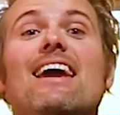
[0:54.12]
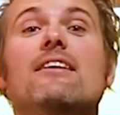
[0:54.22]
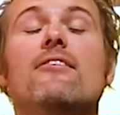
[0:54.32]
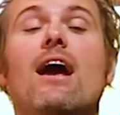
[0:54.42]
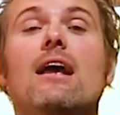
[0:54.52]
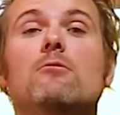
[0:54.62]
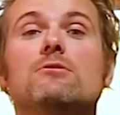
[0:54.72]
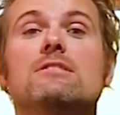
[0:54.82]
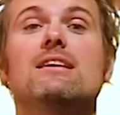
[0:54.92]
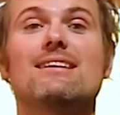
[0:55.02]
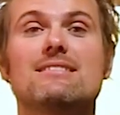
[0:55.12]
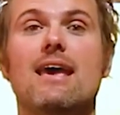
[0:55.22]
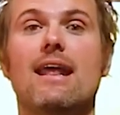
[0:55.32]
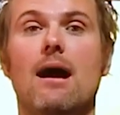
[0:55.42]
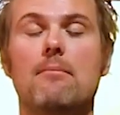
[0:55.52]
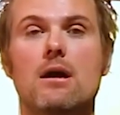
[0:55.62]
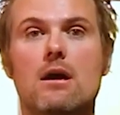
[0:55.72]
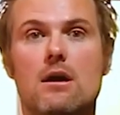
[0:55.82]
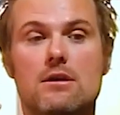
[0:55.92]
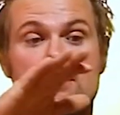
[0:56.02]
end grain will stick its head up.
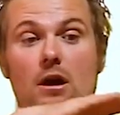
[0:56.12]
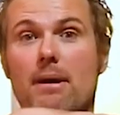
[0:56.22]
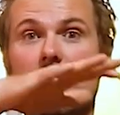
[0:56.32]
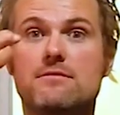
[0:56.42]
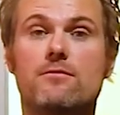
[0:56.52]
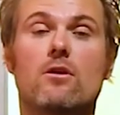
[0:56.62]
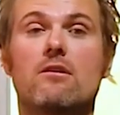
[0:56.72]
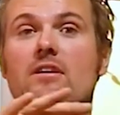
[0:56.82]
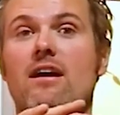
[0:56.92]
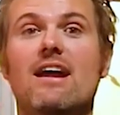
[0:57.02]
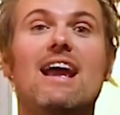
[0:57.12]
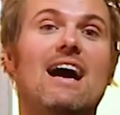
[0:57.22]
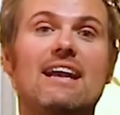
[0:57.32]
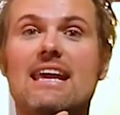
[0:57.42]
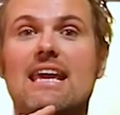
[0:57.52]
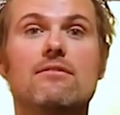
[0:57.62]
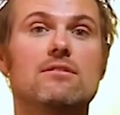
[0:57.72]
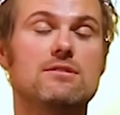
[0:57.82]
So it makes for a very uneven